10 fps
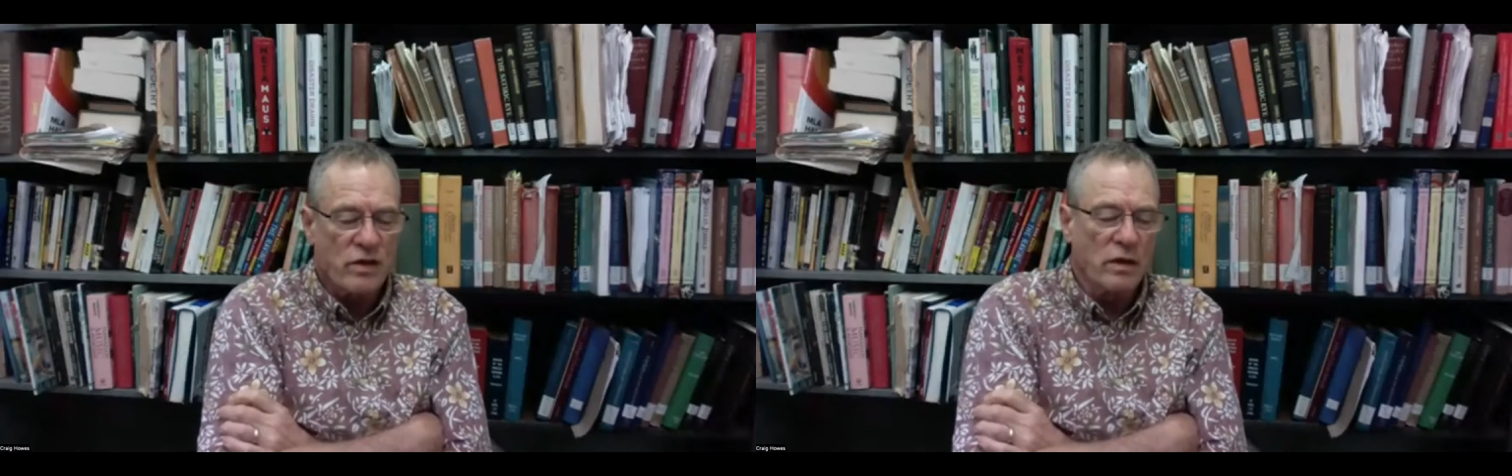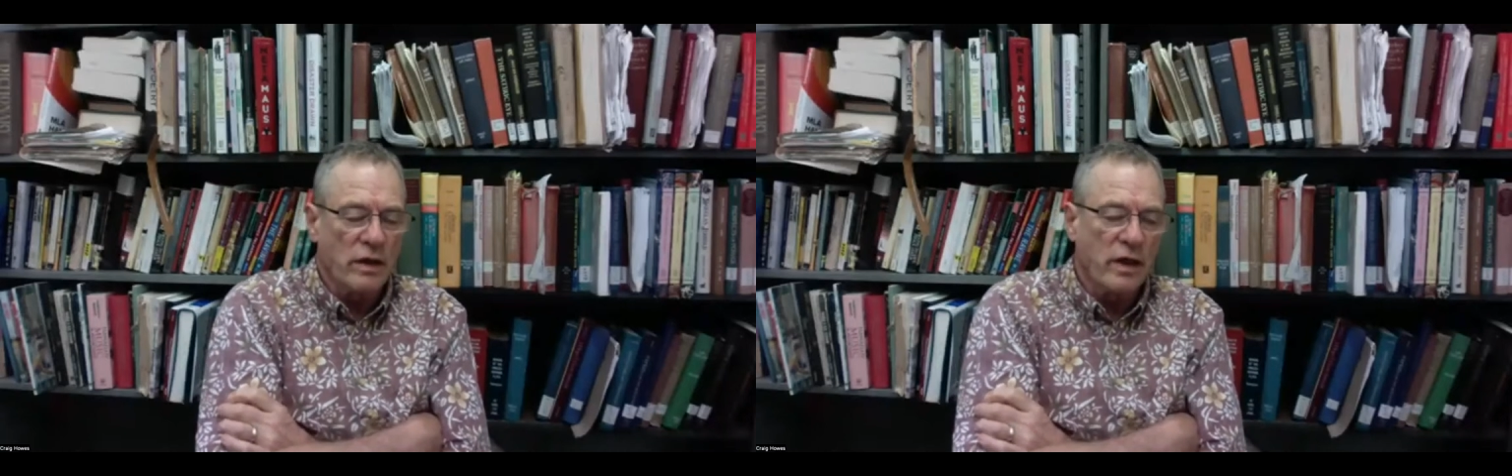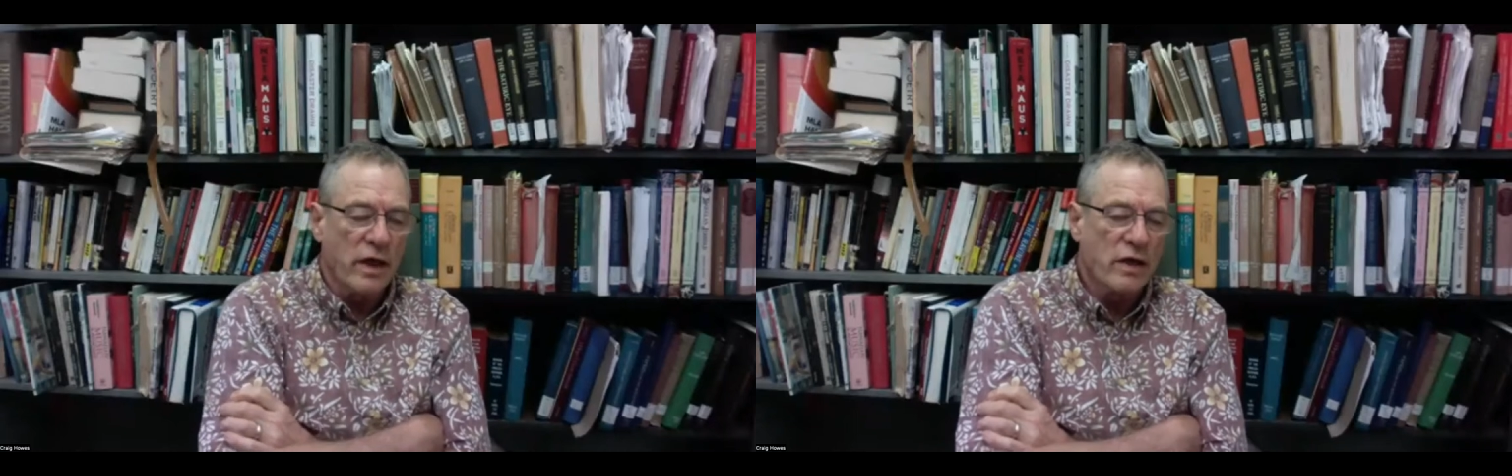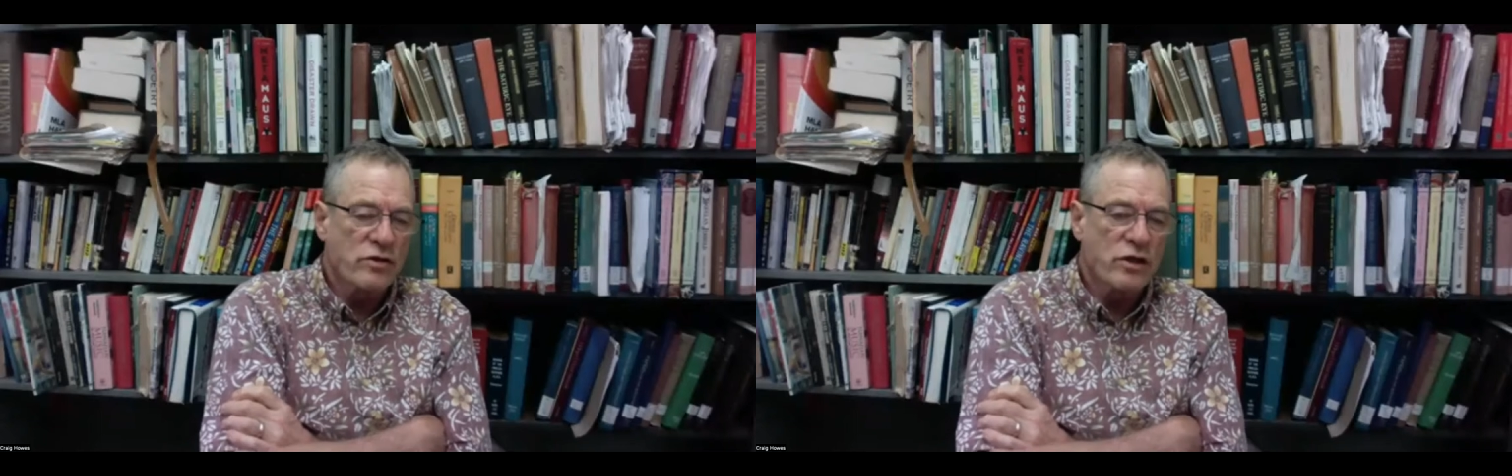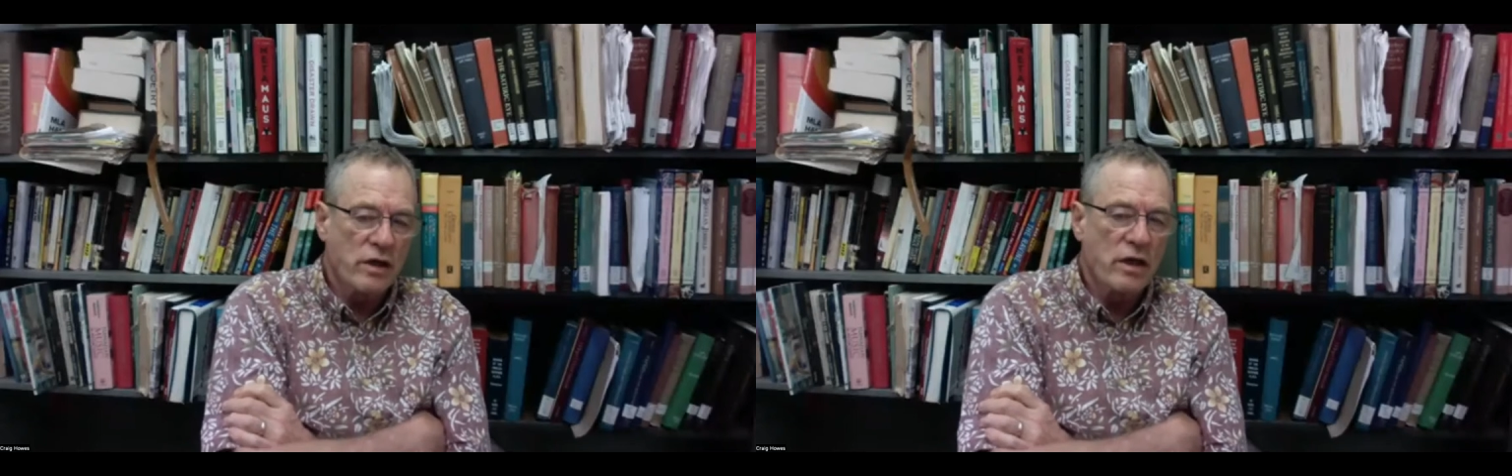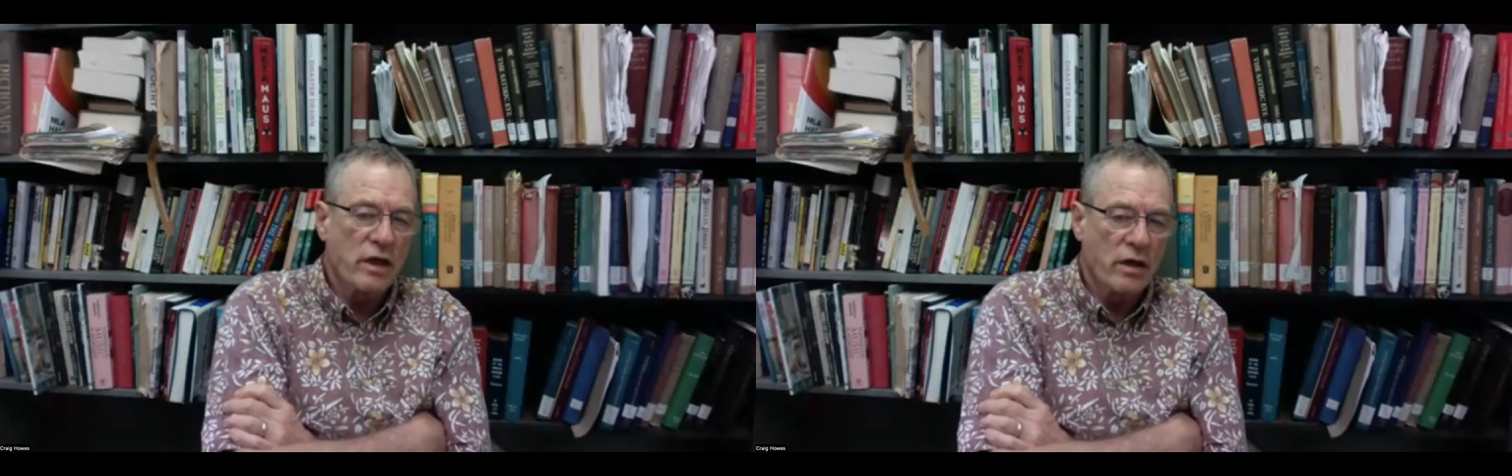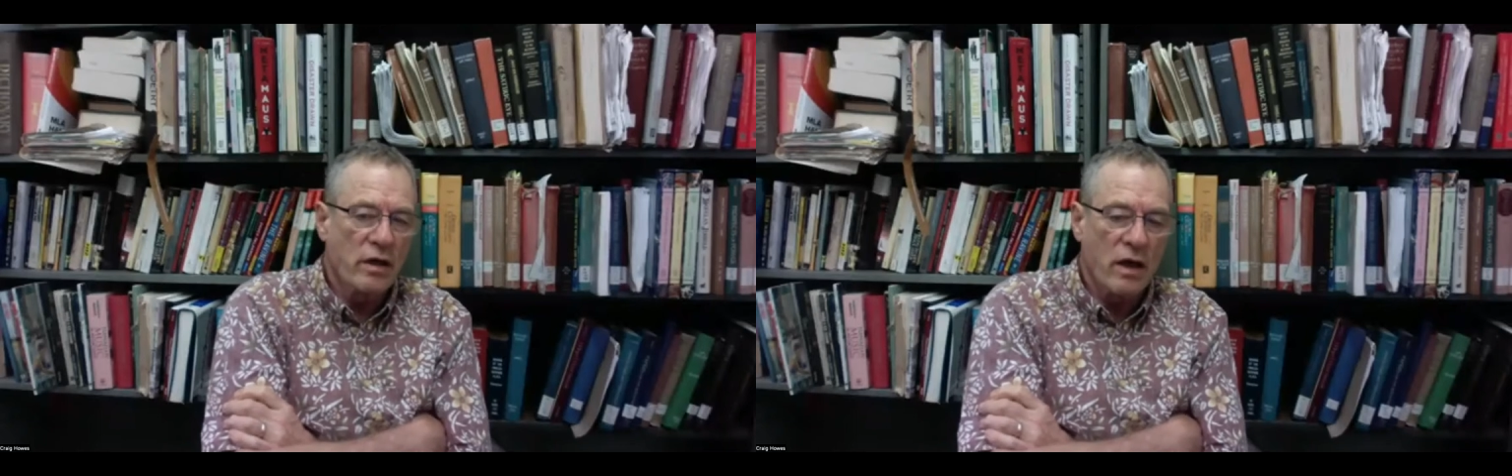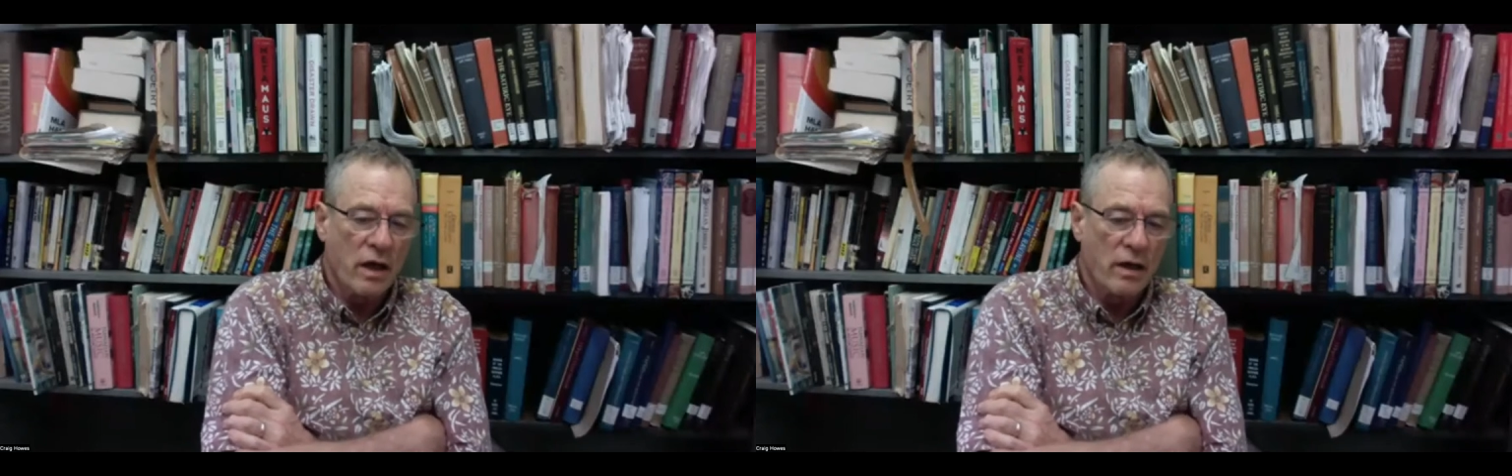delineation
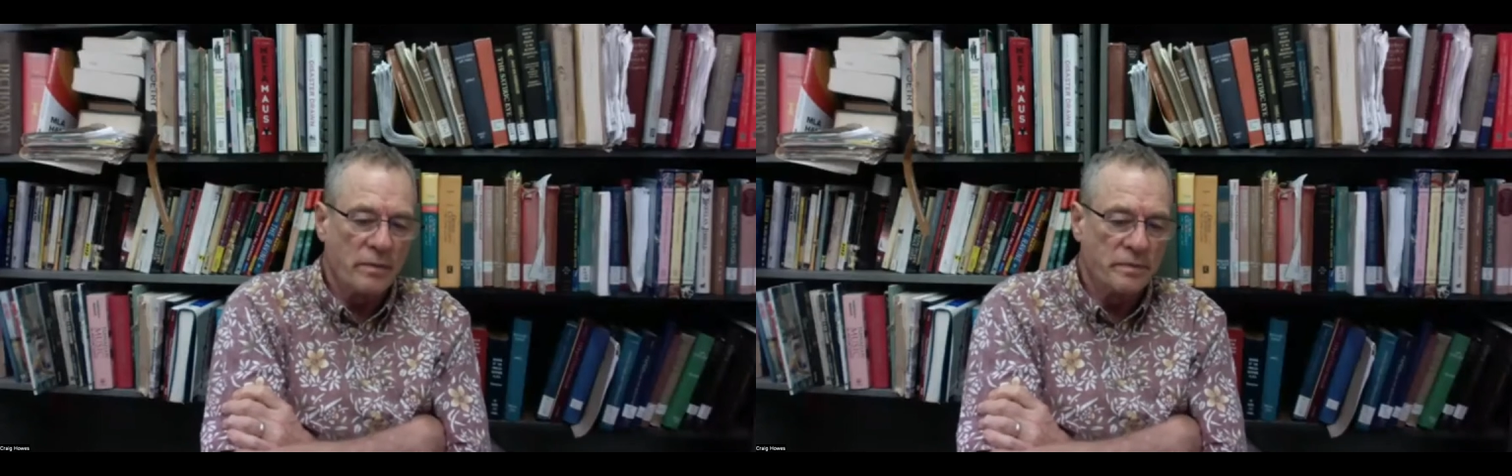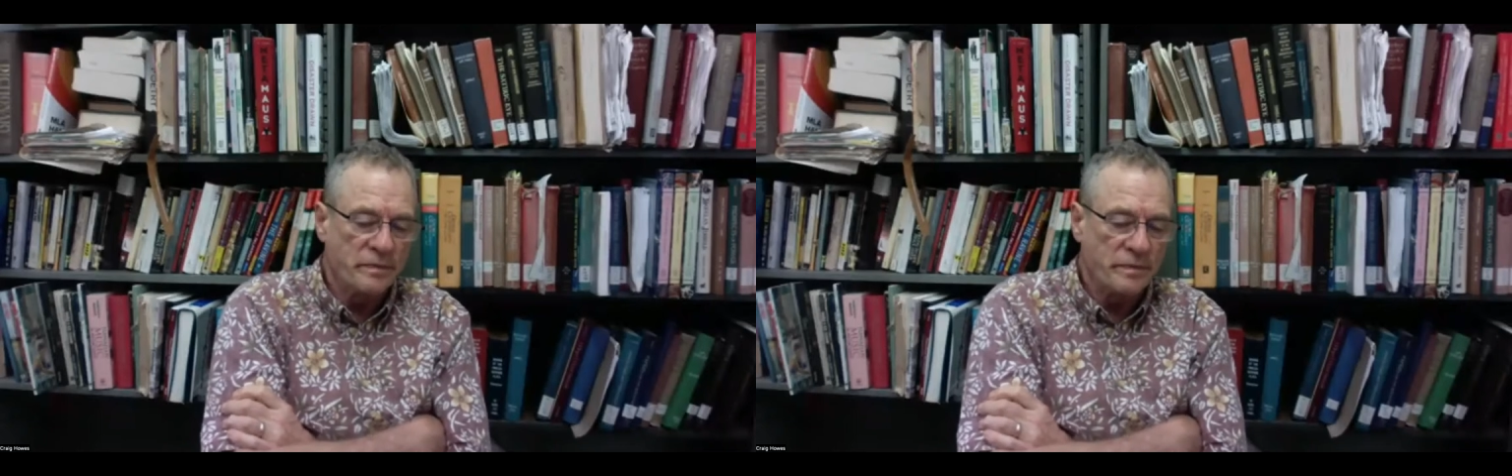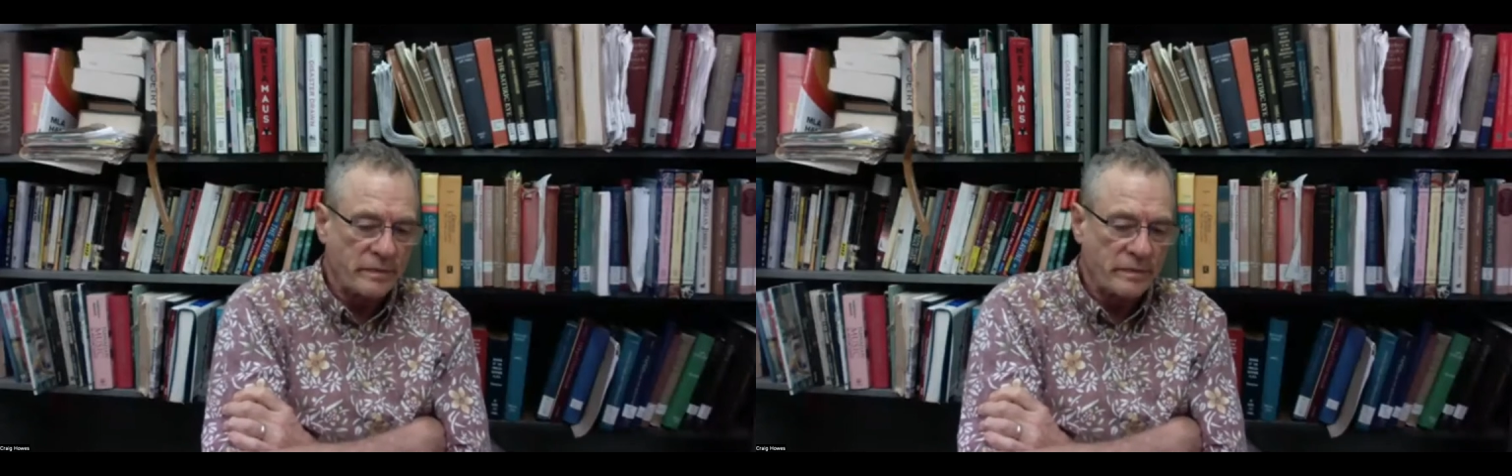here. Um,